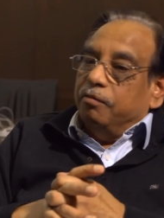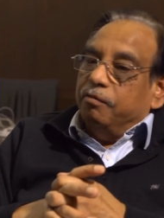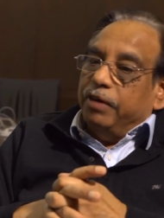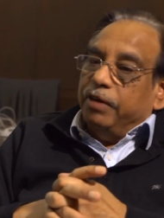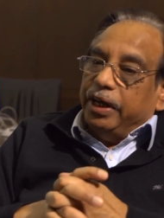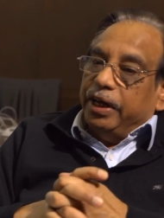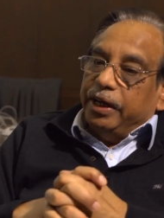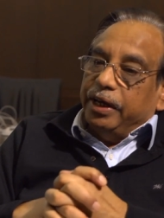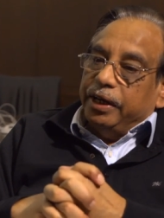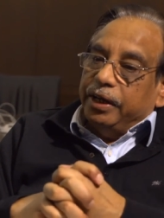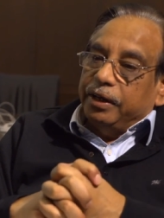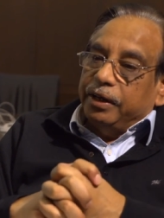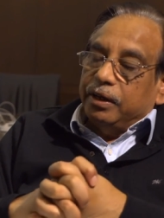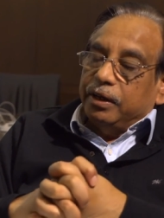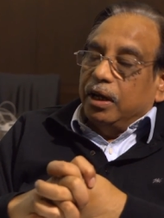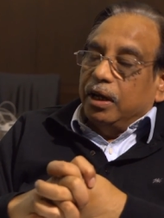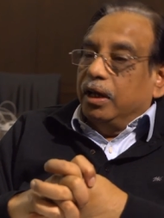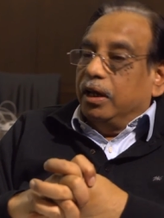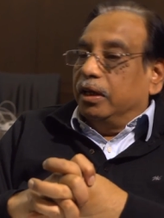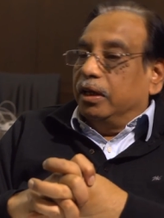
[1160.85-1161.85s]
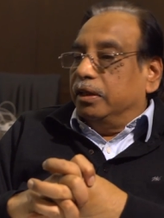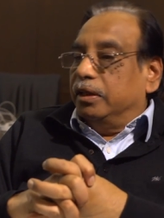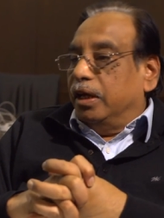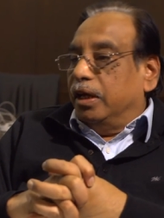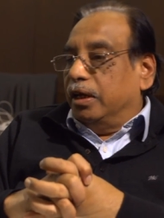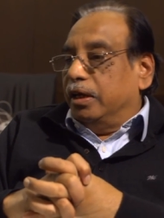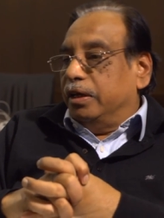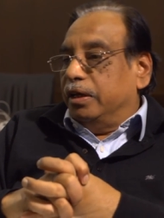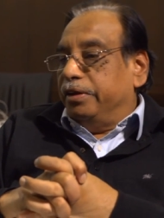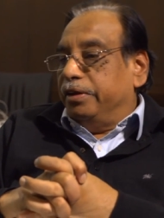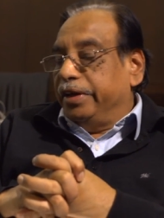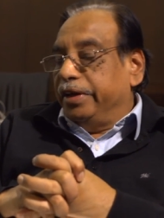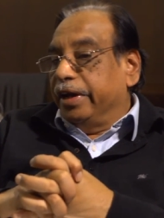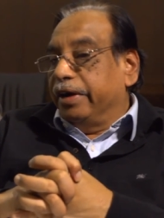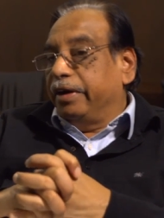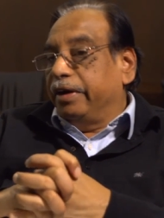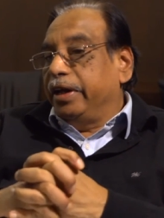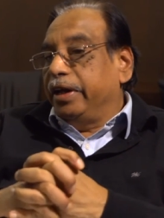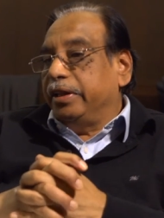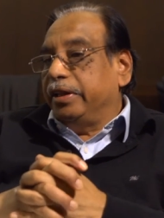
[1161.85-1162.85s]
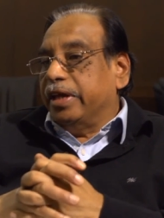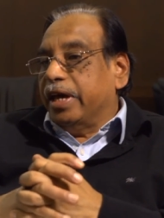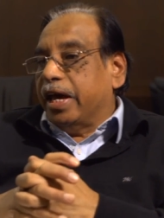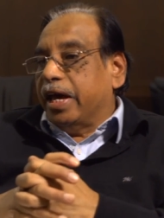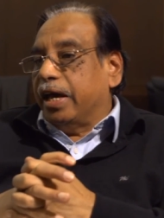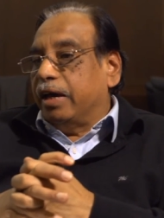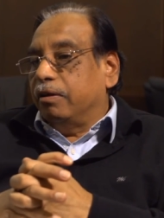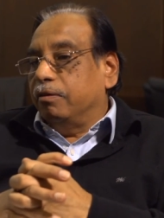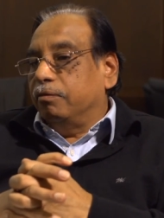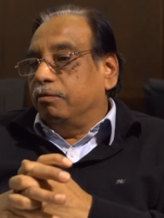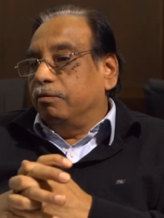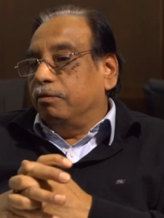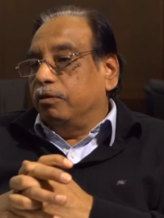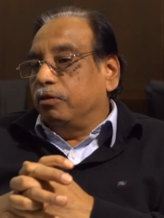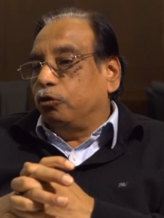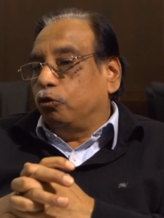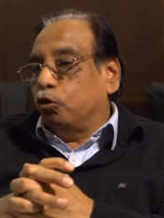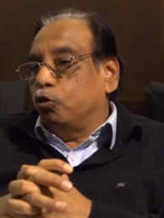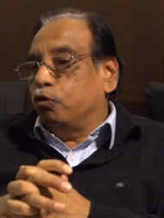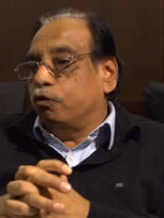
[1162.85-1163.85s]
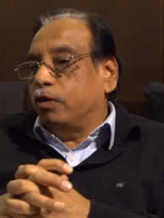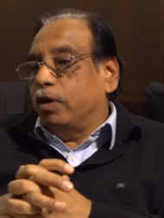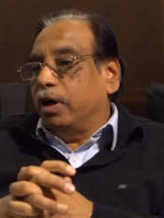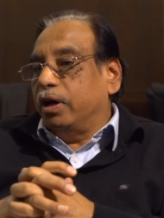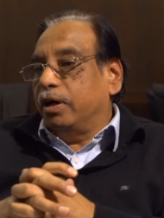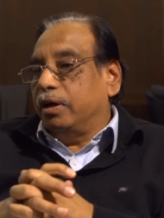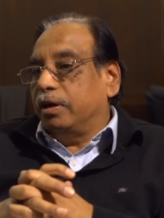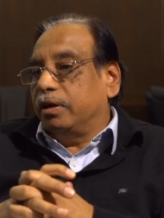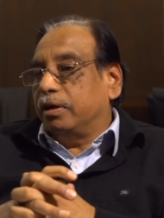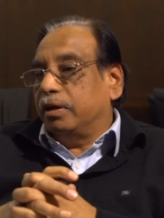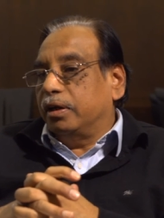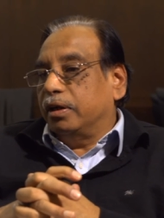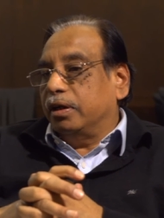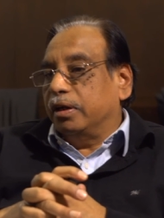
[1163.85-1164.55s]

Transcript: where nearly they have so far,